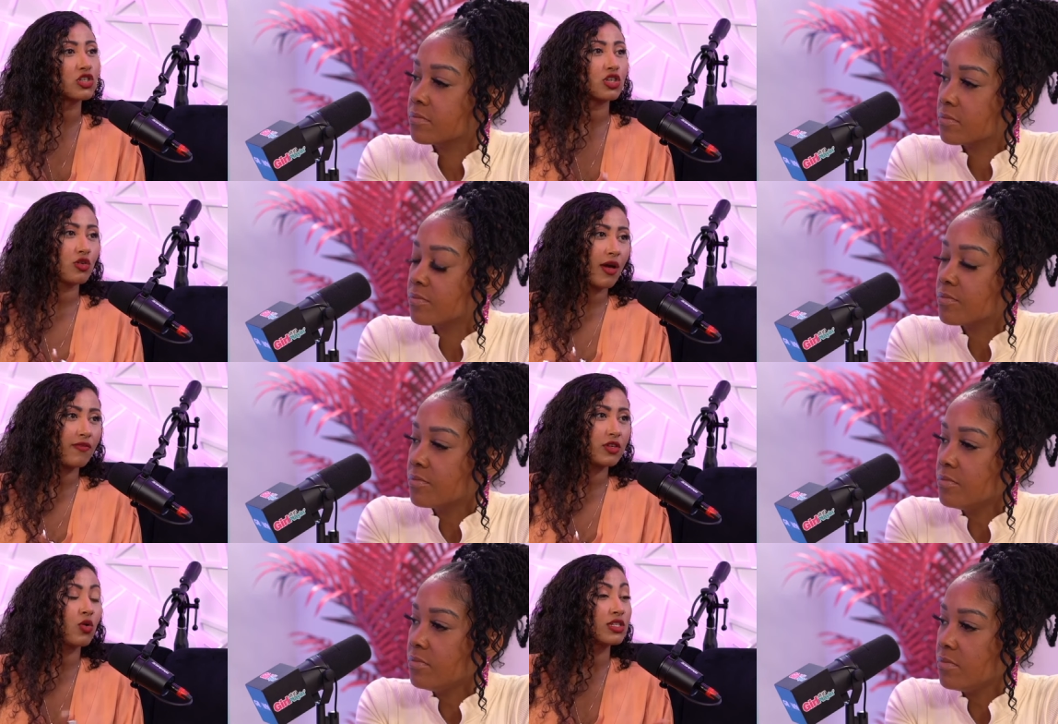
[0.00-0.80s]
Speaker 1: you have
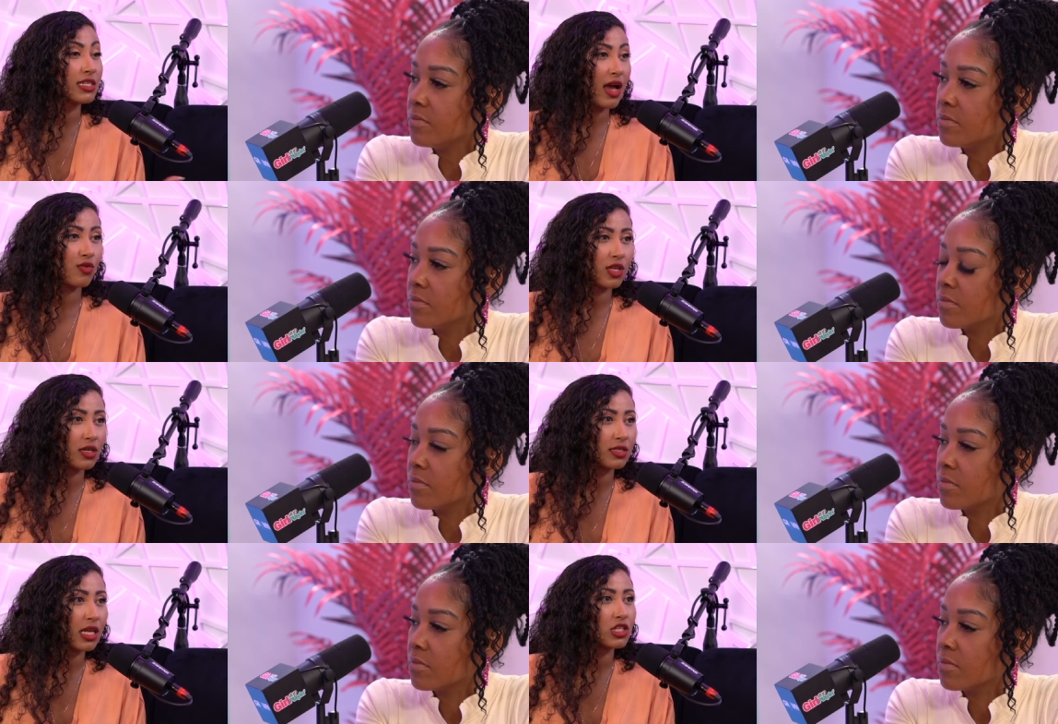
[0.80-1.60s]
to, or sound
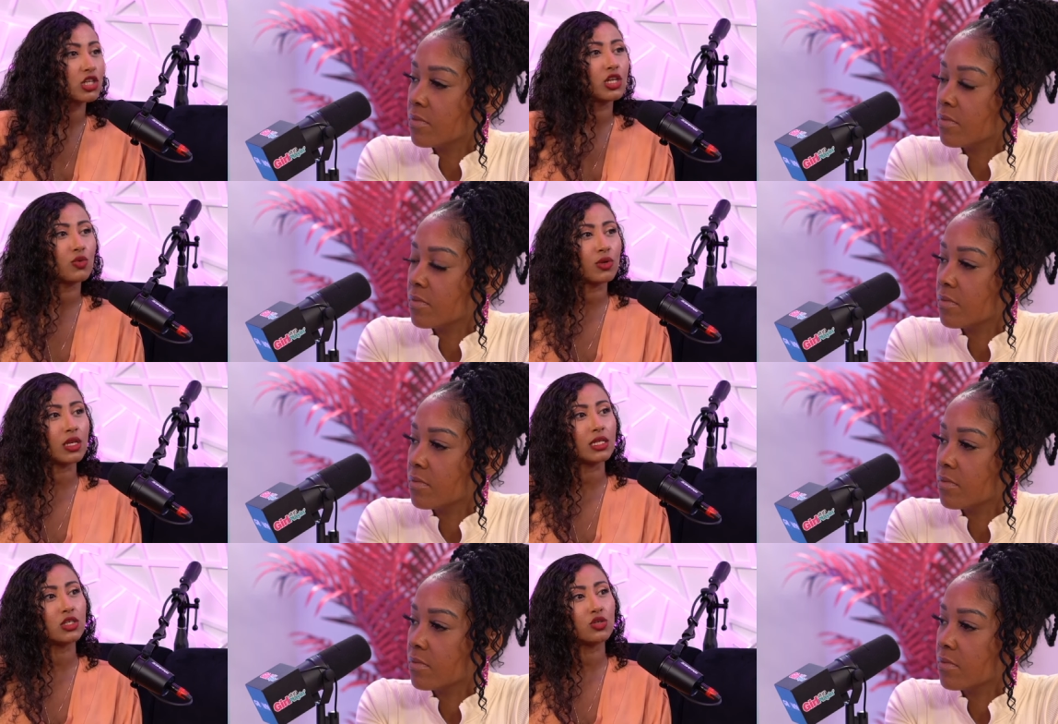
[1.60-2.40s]
heal session, you would
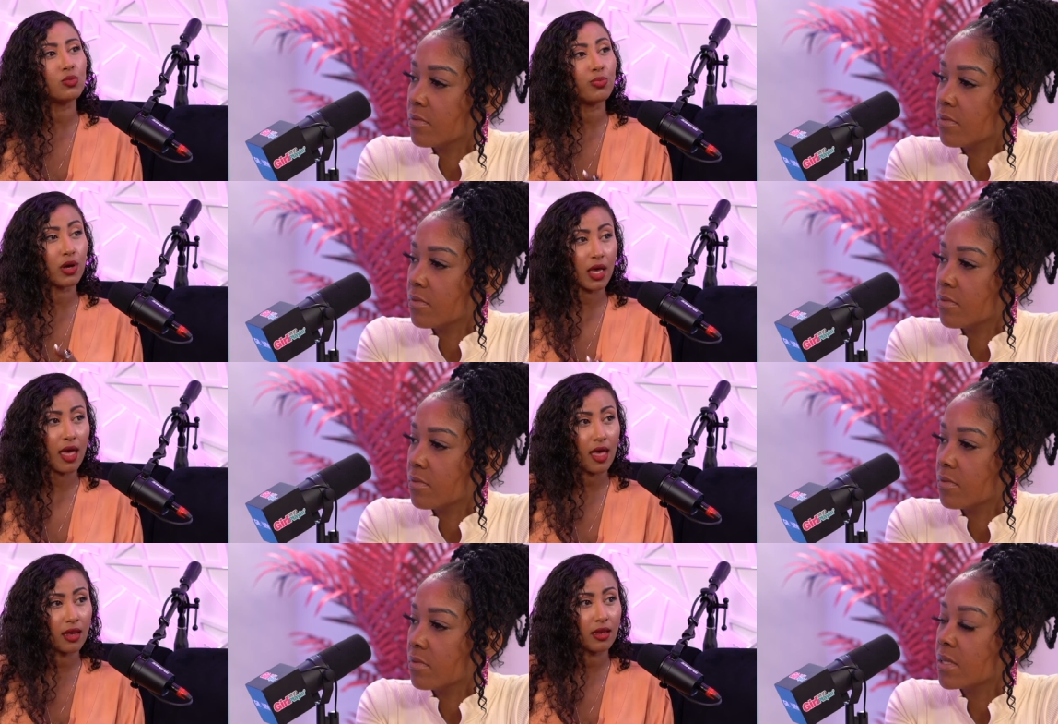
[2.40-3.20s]
need to book
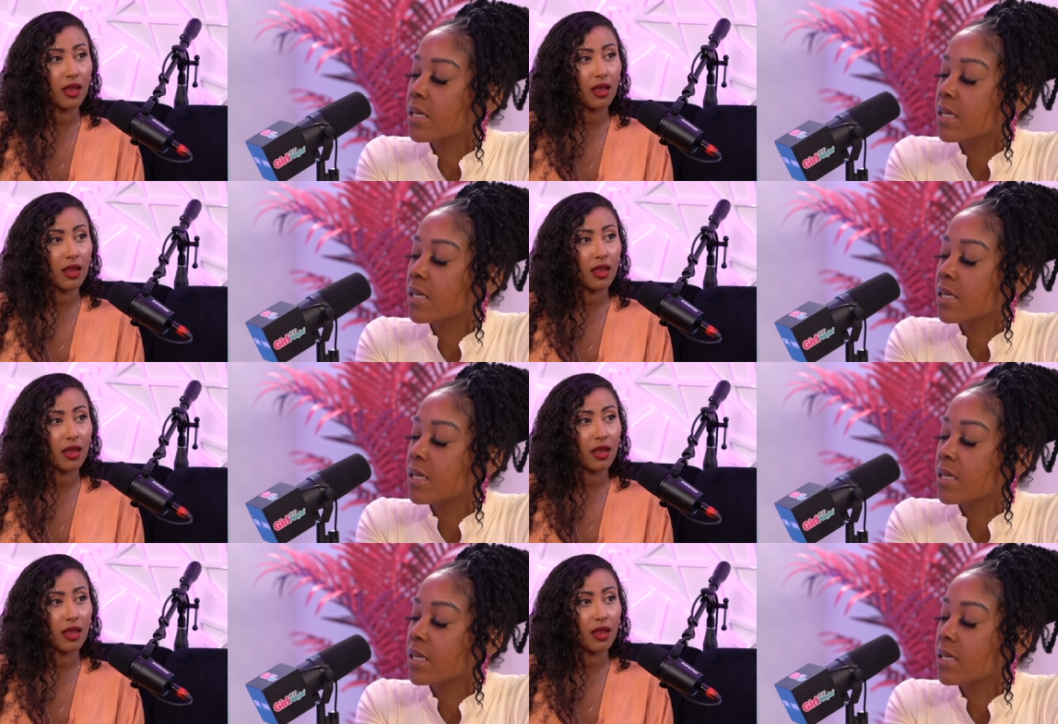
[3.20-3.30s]
ahead.